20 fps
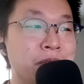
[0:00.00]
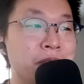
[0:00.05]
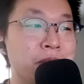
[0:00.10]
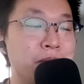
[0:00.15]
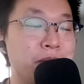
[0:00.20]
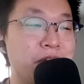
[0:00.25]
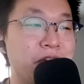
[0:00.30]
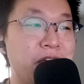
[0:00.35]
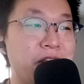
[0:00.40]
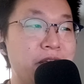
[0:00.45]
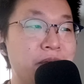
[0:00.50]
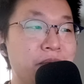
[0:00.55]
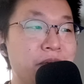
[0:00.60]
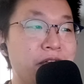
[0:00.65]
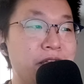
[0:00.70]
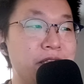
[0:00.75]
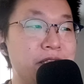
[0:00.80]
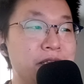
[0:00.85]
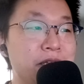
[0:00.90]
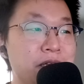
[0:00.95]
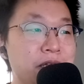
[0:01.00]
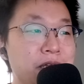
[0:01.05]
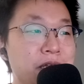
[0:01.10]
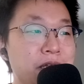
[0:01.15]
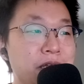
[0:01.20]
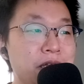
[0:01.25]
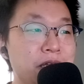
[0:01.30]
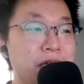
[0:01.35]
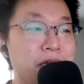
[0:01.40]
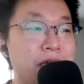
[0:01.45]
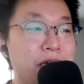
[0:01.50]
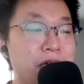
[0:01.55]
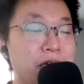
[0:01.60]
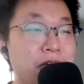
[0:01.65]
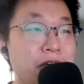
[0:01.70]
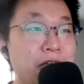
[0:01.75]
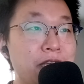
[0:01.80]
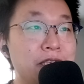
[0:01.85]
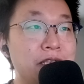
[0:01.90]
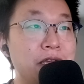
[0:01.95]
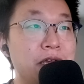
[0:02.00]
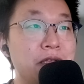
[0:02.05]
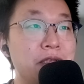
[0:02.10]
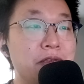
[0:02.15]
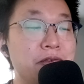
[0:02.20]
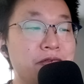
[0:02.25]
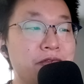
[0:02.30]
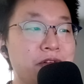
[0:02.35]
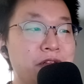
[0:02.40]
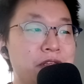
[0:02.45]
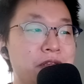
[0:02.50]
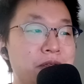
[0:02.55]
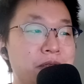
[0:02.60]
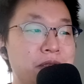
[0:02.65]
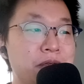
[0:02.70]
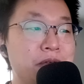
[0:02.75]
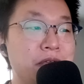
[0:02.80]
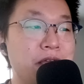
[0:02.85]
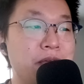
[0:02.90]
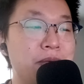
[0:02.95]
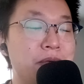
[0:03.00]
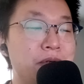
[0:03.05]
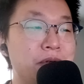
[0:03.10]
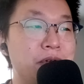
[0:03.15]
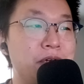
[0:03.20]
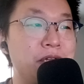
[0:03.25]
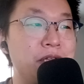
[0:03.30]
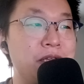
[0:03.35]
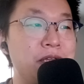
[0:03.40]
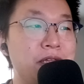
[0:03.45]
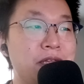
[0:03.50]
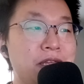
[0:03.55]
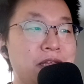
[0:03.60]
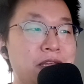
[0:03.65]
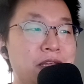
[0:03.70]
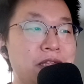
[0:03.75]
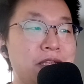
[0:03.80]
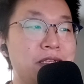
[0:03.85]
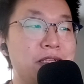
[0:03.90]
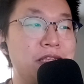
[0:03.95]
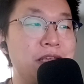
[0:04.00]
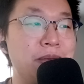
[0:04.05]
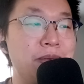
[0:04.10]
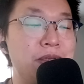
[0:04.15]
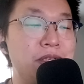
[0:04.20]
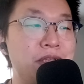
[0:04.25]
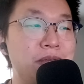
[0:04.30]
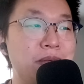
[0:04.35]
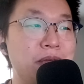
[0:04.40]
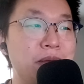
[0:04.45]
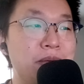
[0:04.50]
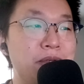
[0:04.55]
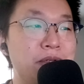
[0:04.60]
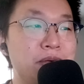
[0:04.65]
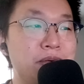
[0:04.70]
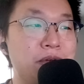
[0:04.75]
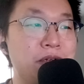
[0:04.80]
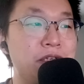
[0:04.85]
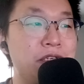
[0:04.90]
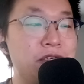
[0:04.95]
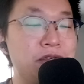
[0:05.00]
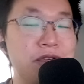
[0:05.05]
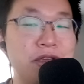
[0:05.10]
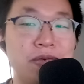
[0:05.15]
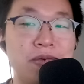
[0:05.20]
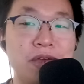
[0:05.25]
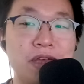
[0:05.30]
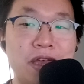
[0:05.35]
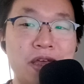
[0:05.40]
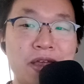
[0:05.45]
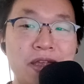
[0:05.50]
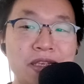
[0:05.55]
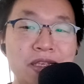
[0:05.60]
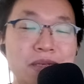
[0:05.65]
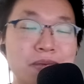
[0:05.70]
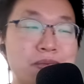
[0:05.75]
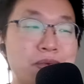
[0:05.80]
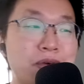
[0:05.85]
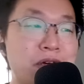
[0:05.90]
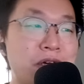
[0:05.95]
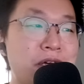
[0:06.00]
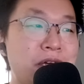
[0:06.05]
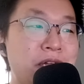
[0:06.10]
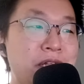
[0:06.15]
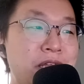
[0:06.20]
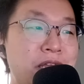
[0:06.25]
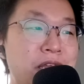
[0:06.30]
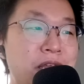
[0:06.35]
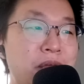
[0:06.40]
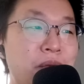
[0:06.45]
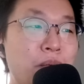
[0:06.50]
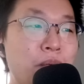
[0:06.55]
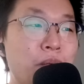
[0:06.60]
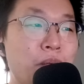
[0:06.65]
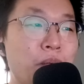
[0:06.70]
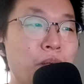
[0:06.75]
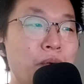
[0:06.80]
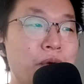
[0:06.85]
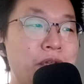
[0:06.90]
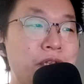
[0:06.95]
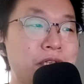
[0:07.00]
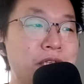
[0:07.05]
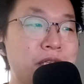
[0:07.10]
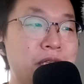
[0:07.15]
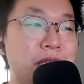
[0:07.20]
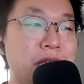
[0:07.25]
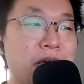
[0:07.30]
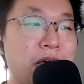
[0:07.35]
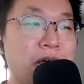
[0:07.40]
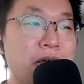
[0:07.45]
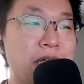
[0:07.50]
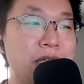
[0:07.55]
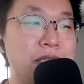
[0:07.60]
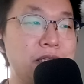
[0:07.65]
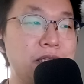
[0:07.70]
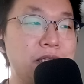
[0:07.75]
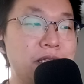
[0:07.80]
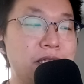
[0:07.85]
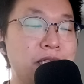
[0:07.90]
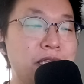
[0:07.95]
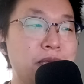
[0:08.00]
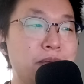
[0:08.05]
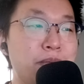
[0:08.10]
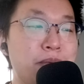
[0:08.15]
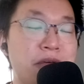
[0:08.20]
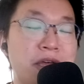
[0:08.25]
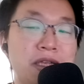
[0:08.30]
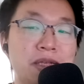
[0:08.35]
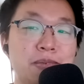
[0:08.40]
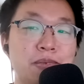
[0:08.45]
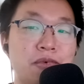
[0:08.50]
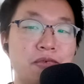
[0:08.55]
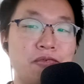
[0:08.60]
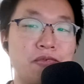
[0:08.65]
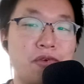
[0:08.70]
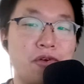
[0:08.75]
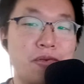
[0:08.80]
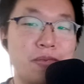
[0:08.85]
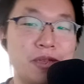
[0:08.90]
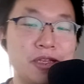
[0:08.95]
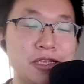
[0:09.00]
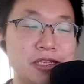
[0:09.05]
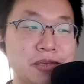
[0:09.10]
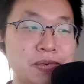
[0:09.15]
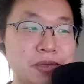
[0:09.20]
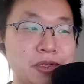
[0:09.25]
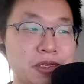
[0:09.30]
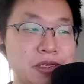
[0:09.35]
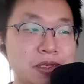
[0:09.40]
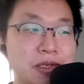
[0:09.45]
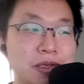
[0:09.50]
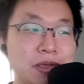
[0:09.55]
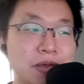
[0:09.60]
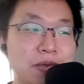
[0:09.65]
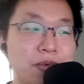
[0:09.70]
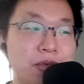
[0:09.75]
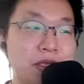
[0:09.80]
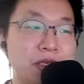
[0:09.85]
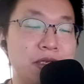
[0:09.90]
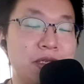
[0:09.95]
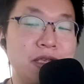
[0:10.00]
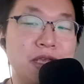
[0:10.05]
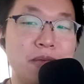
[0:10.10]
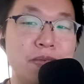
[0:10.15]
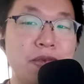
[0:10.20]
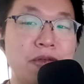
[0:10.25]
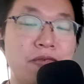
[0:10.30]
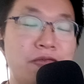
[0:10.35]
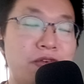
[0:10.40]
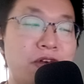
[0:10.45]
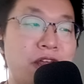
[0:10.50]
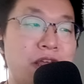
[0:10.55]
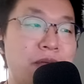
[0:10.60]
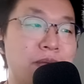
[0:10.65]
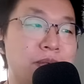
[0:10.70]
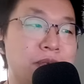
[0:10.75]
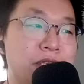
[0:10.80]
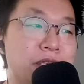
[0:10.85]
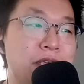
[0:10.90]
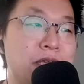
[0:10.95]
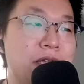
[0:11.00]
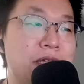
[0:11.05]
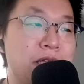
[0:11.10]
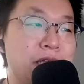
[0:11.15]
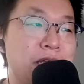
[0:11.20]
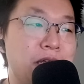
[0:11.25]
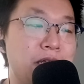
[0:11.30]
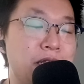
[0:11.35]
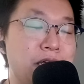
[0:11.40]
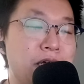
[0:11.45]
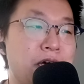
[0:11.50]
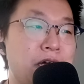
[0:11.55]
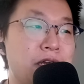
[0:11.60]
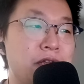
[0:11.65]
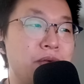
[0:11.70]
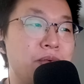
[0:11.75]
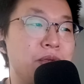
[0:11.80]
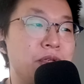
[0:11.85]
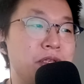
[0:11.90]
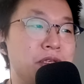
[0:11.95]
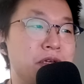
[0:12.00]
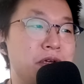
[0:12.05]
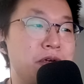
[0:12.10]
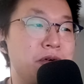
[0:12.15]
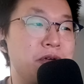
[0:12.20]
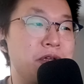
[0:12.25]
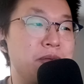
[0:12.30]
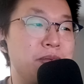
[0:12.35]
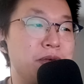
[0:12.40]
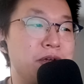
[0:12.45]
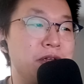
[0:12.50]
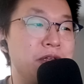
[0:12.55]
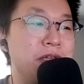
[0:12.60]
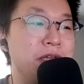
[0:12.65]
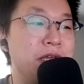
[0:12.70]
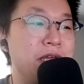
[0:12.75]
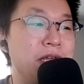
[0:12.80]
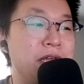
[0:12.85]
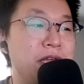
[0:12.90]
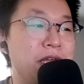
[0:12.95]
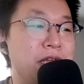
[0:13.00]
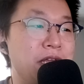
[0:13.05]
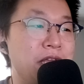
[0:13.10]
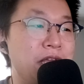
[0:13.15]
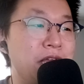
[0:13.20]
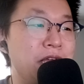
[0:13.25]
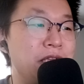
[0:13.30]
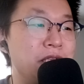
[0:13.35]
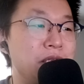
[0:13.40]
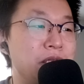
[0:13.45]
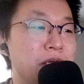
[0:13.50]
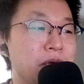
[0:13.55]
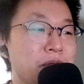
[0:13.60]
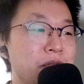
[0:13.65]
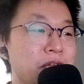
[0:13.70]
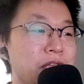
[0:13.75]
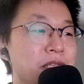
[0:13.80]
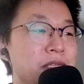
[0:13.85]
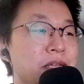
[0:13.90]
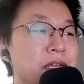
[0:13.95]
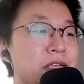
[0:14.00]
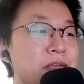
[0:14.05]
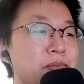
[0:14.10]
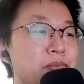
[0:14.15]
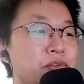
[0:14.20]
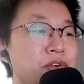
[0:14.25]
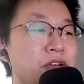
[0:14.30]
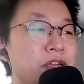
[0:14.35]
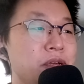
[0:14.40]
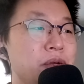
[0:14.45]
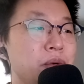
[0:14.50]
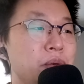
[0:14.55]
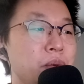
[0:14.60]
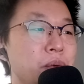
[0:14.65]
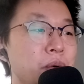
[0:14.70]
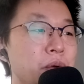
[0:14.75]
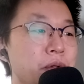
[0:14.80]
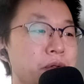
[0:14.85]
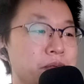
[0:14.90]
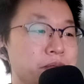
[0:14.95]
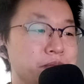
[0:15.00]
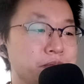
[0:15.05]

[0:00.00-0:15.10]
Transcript: But anyways, uh, I saw some videos of games running. It seems to be able to run Dreamcast, but it was not the best performance. It was it was skipping frames and the audio was stuttering. But yeah, so that's that's pretty cool.